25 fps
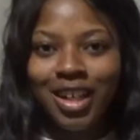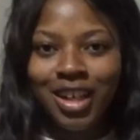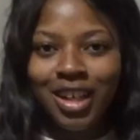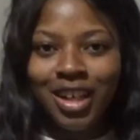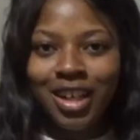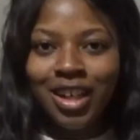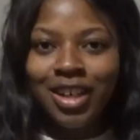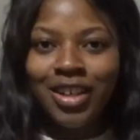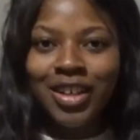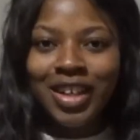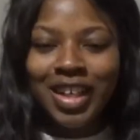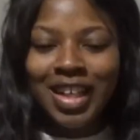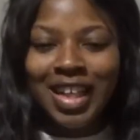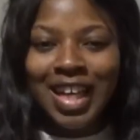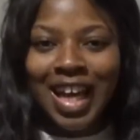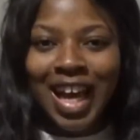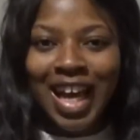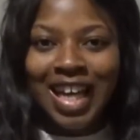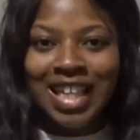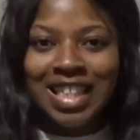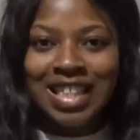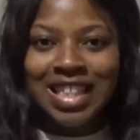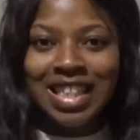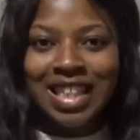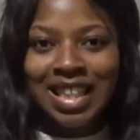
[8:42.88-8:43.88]
Okay
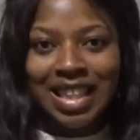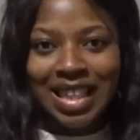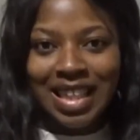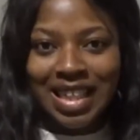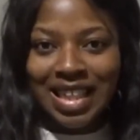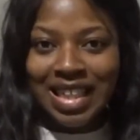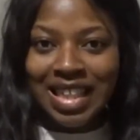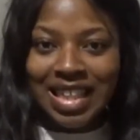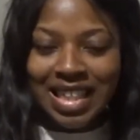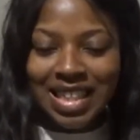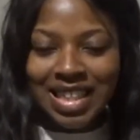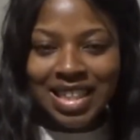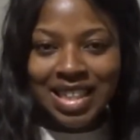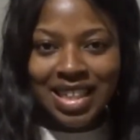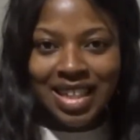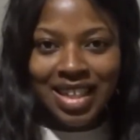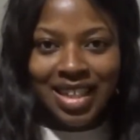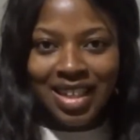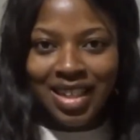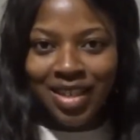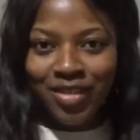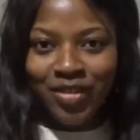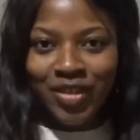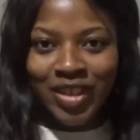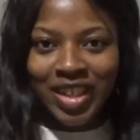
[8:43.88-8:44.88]
guys, it is
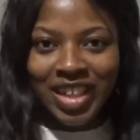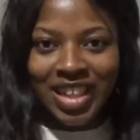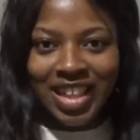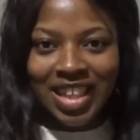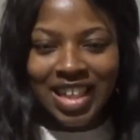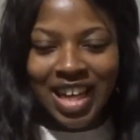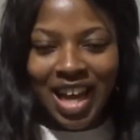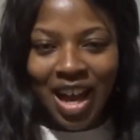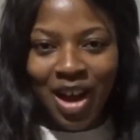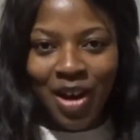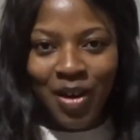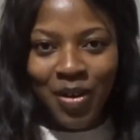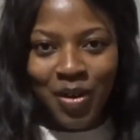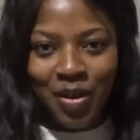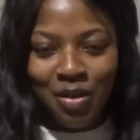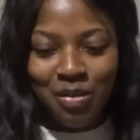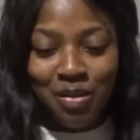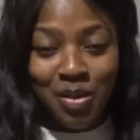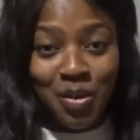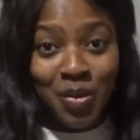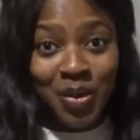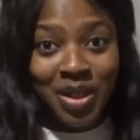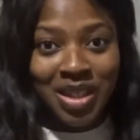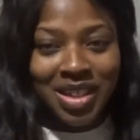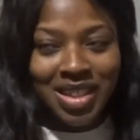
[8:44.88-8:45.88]
evening now. Oh my
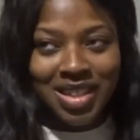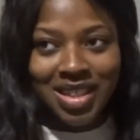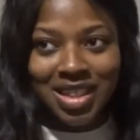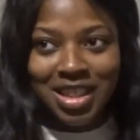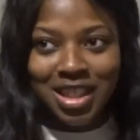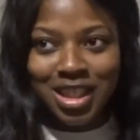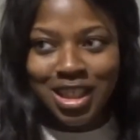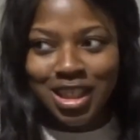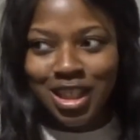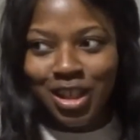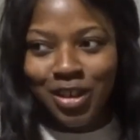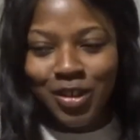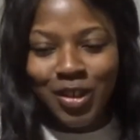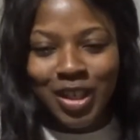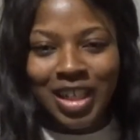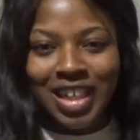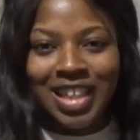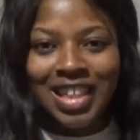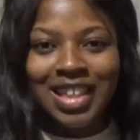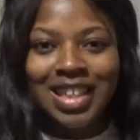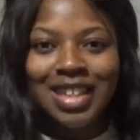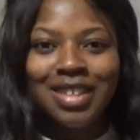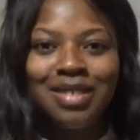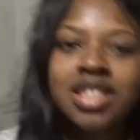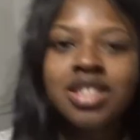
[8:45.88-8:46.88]
word, it's so
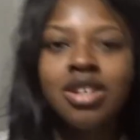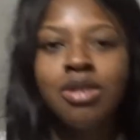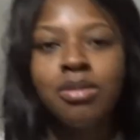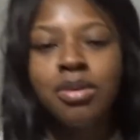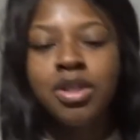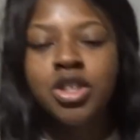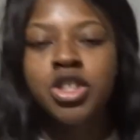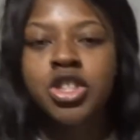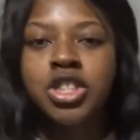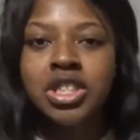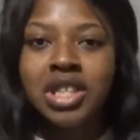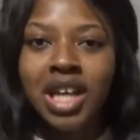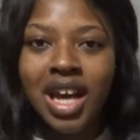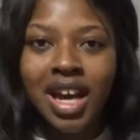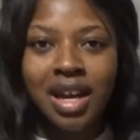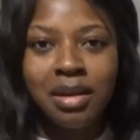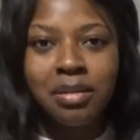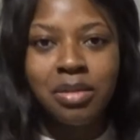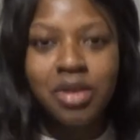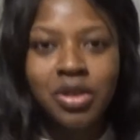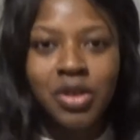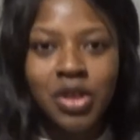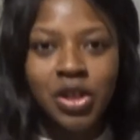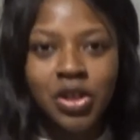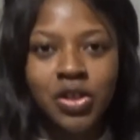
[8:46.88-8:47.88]
late. So much time
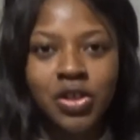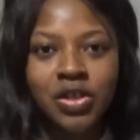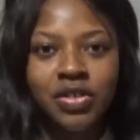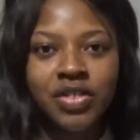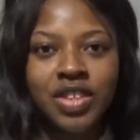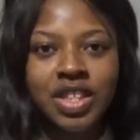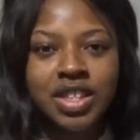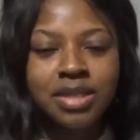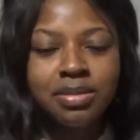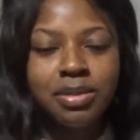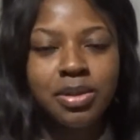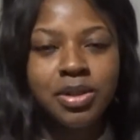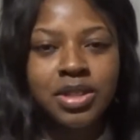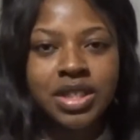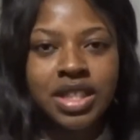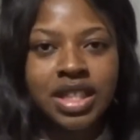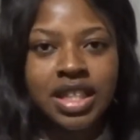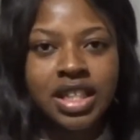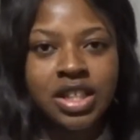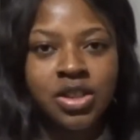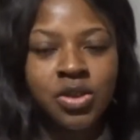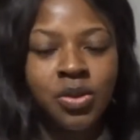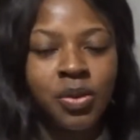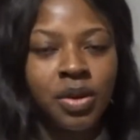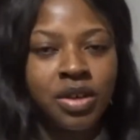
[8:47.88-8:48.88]
doing all of this because I
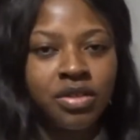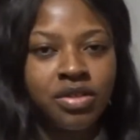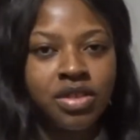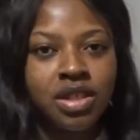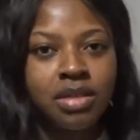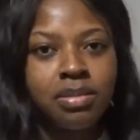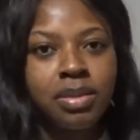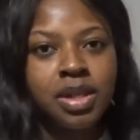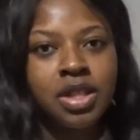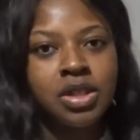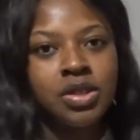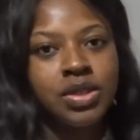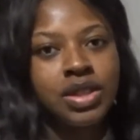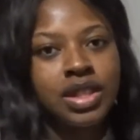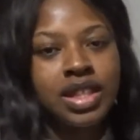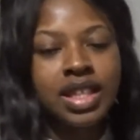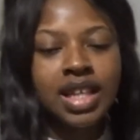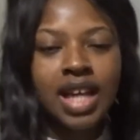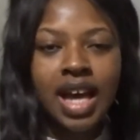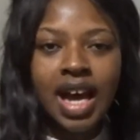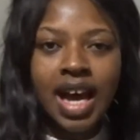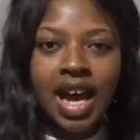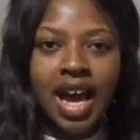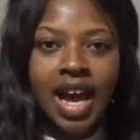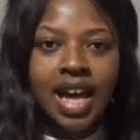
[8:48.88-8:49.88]
need to wait for the paint to
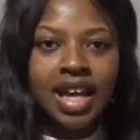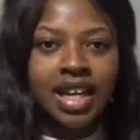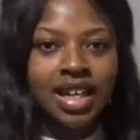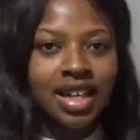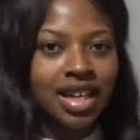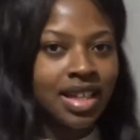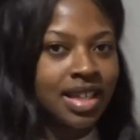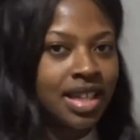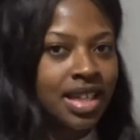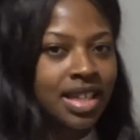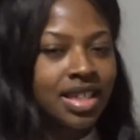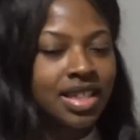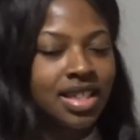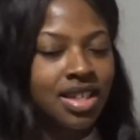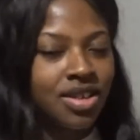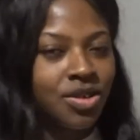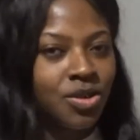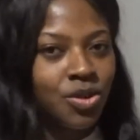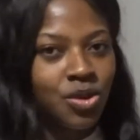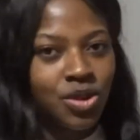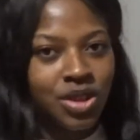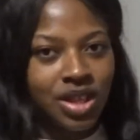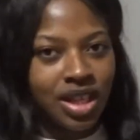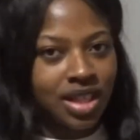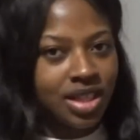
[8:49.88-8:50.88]
dry and I didn't take
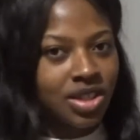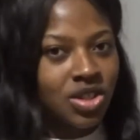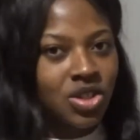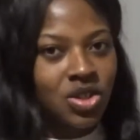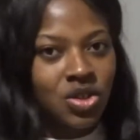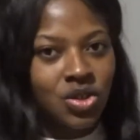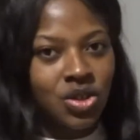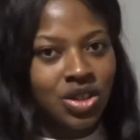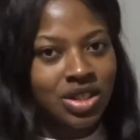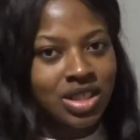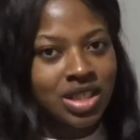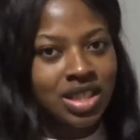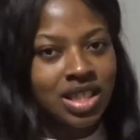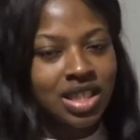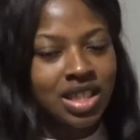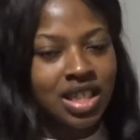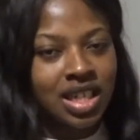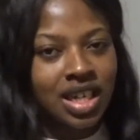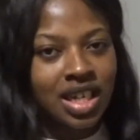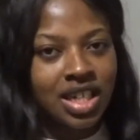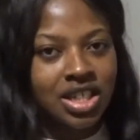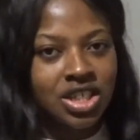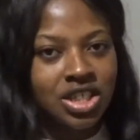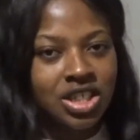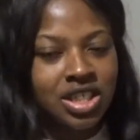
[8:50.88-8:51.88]
all that into
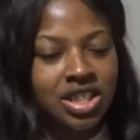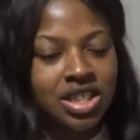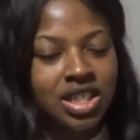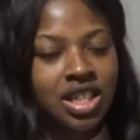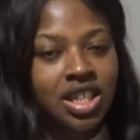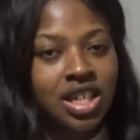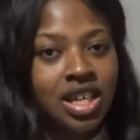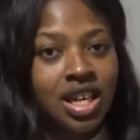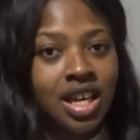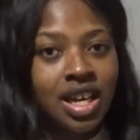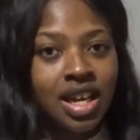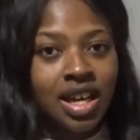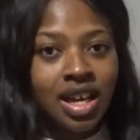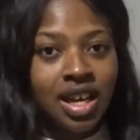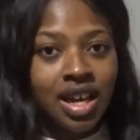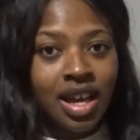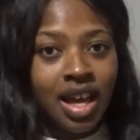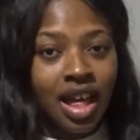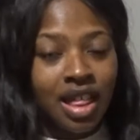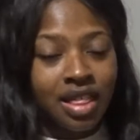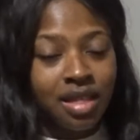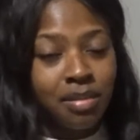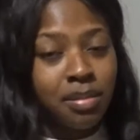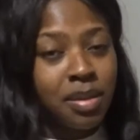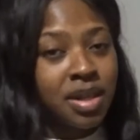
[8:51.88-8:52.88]
consideration.
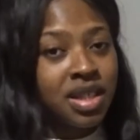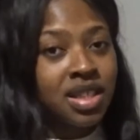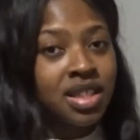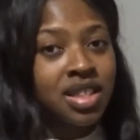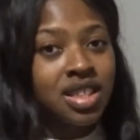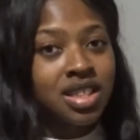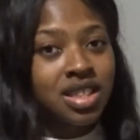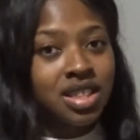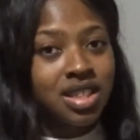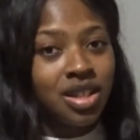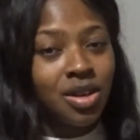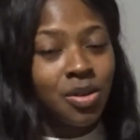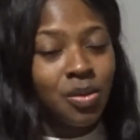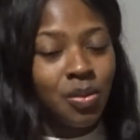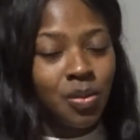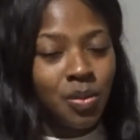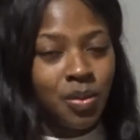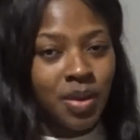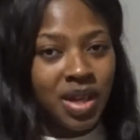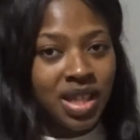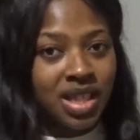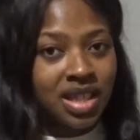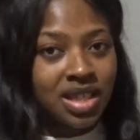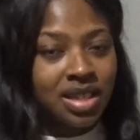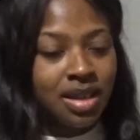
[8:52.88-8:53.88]
And the paint is so
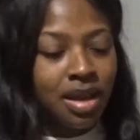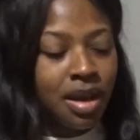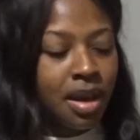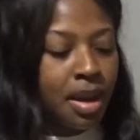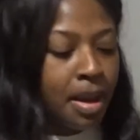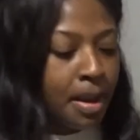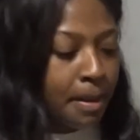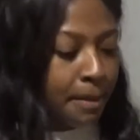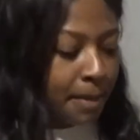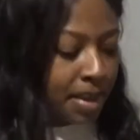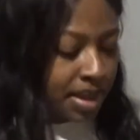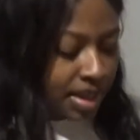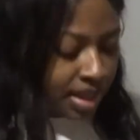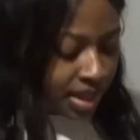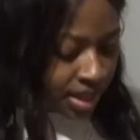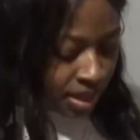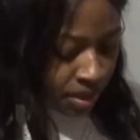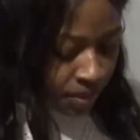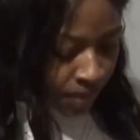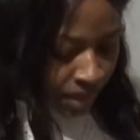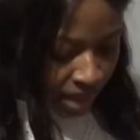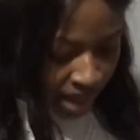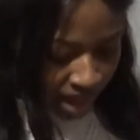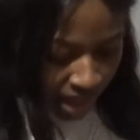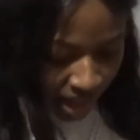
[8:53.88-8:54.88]
wet. But anyway,